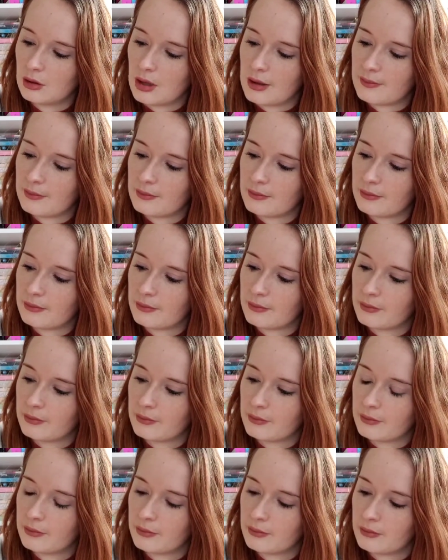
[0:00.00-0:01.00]
No,
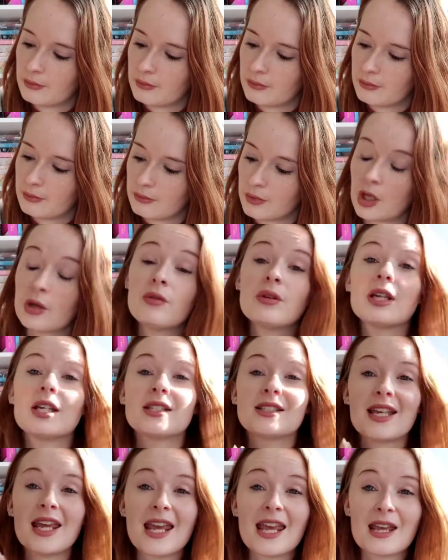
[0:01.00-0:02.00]

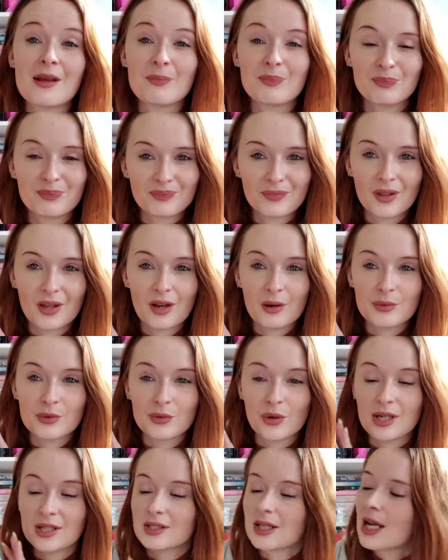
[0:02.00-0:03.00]
it's a he. I was
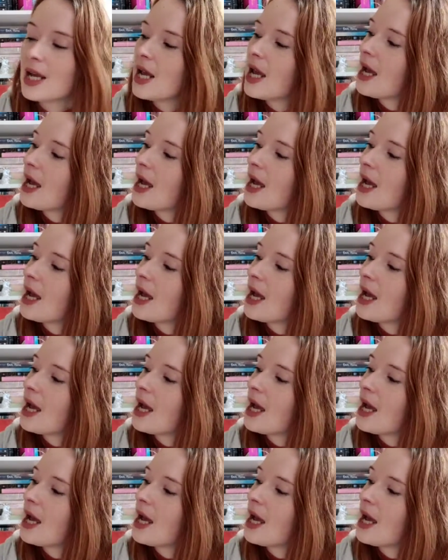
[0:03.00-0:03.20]
right.